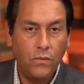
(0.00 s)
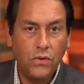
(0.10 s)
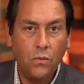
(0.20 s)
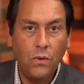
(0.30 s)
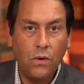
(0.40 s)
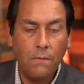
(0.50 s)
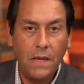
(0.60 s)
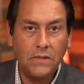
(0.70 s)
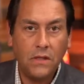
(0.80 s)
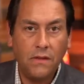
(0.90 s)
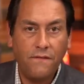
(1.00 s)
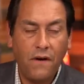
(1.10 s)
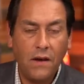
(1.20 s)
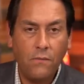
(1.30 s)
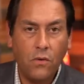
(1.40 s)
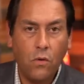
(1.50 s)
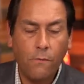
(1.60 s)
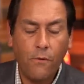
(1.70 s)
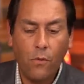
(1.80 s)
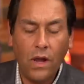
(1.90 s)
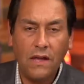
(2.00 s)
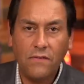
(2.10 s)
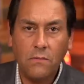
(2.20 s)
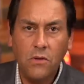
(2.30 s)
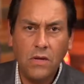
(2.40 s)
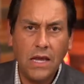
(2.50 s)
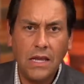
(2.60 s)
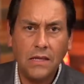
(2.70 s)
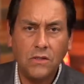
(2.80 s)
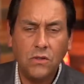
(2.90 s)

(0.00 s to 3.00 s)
So we want to basically find a corporate way of communicating it